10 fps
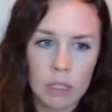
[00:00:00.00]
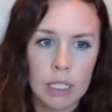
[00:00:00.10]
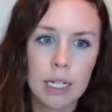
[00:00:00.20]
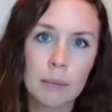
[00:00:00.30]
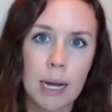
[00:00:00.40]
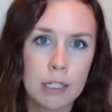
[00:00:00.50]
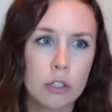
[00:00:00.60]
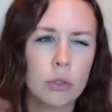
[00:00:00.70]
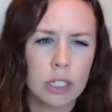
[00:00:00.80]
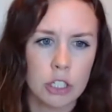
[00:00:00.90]
I
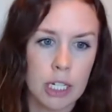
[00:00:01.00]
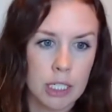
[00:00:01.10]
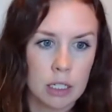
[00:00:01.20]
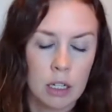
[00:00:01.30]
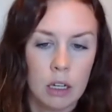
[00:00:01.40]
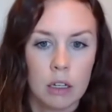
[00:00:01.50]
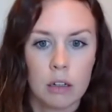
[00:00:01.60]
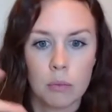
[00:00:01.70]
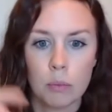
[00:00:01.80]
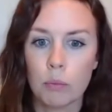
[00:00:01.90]
do suggest
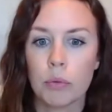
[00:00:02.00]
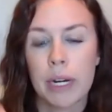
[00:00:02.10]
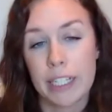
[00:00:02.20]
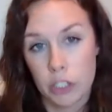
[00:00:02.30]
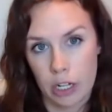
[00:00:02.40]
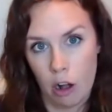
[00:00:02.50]
branching